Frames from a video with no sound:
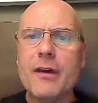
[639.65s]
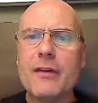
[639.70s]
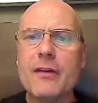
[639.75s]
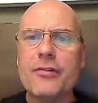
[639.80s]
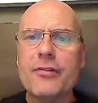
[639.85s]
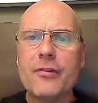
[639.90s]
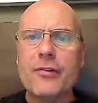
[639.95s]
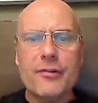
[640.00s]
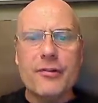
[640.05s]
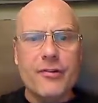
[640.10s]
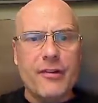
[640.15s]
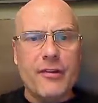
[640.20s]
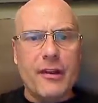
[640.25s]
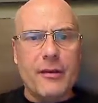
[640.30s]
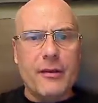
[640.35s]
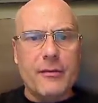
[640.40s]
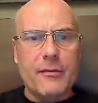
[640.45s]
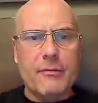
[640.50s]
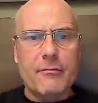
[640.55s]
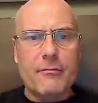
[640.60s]

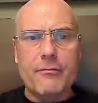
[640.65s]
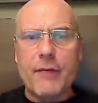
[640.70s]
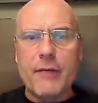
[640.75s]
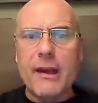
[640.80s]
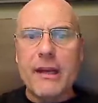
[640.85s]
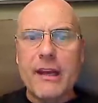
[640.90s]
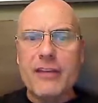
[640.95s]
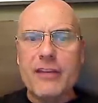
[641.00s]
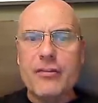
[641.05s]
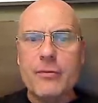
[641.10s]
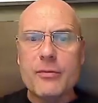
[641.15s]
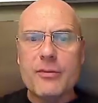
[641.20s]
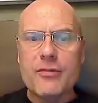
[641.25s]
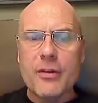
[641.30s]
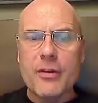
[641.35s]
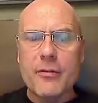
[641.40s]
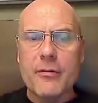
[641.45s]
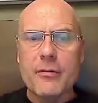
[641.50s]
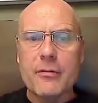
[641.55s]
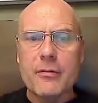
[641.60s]
uncertainty. Right next to each
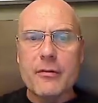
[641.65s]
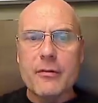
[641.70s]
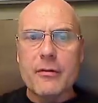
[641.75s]
other.